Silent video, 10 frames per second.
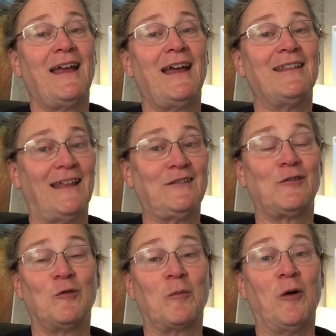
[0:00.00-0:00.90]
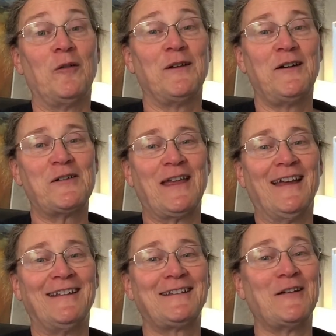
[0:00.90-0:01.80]
And that's normal,
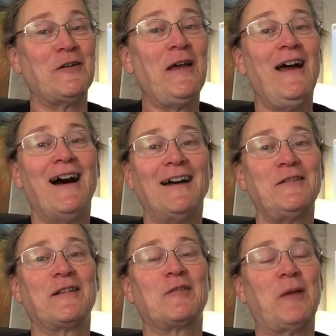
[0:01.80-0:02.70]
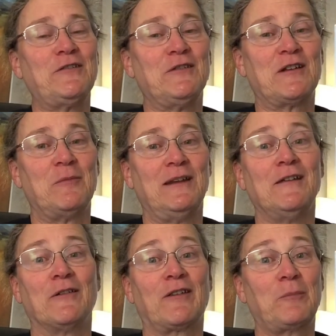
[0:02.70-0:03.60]
okay? So I don't expect you to come in
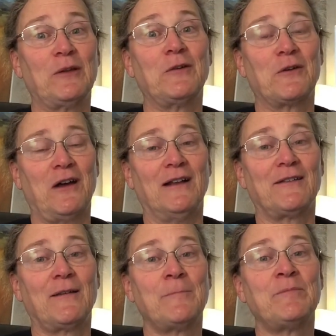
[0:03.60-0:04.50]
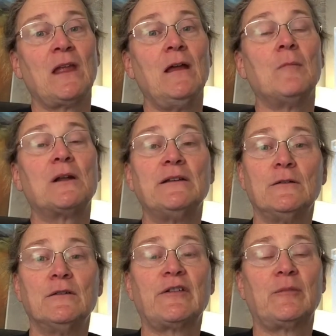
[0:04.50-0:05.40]
here and spill your guts. But I
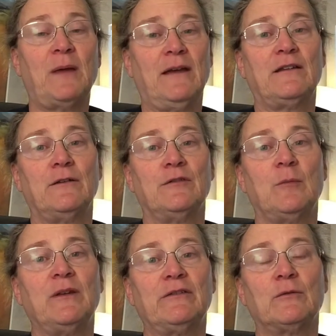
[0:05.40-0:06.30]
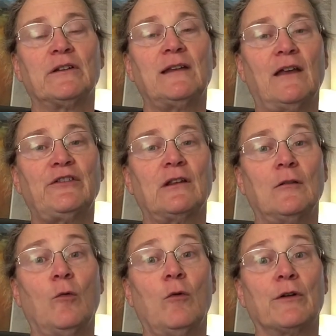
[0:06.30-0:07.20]
expect you to be sort of testing
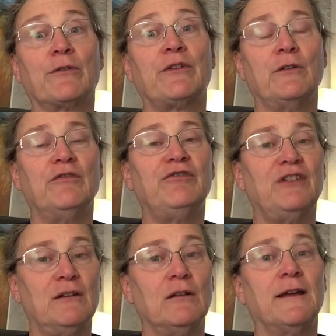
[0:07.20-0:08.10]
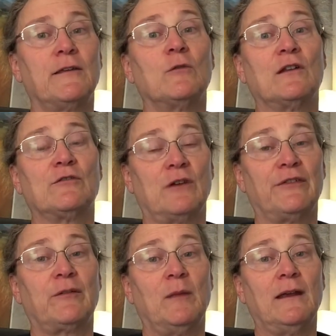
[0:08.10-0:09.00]
the waters. Do you feel like you can
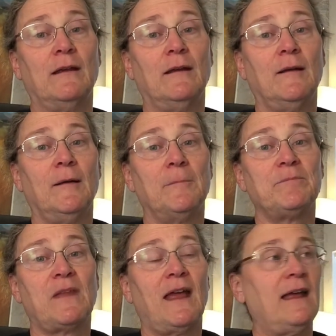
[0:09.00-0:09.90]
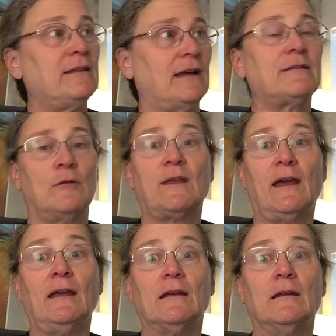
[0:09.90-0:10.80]
trust me? And that's
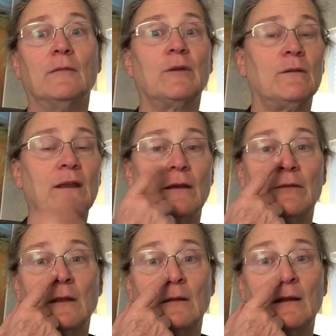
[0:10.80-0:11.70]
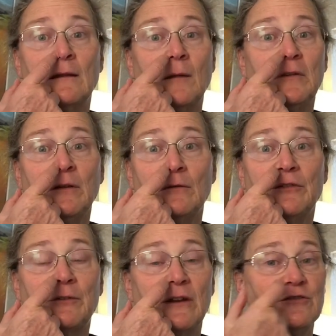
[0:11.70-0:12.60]
okay. It really is. That I'm a total
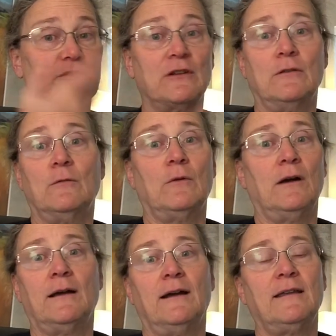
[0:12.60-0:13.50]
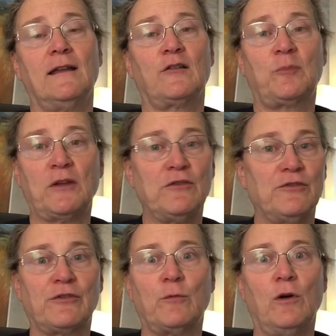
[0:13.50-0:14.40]
stranger to you. I can't expect you to
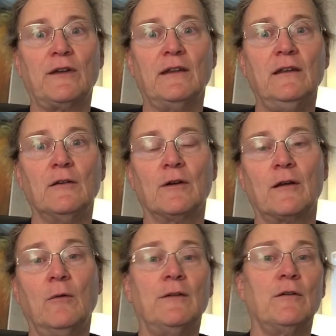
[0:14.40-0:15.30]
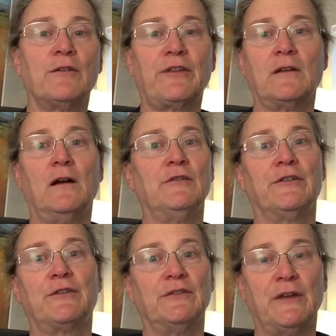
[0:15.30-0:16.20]
just walk in here and go, well, you're a
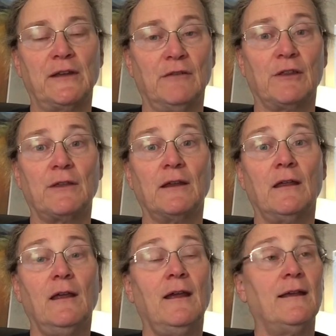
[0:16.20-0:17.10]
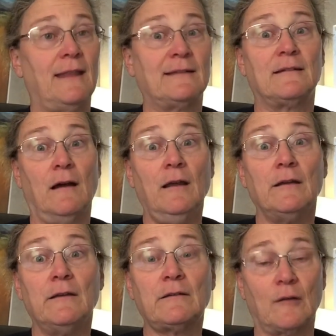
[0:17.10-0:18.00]
psychologist, so I'll tell you everything. That's
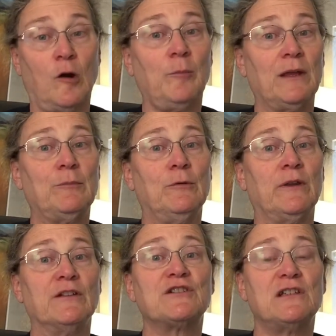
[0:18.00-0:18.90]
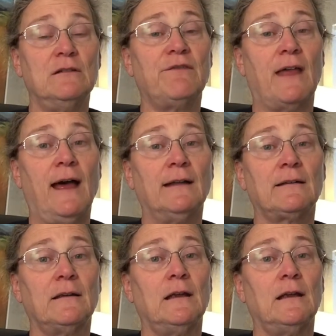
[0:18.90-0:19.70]
nice. There are people who can achieve that.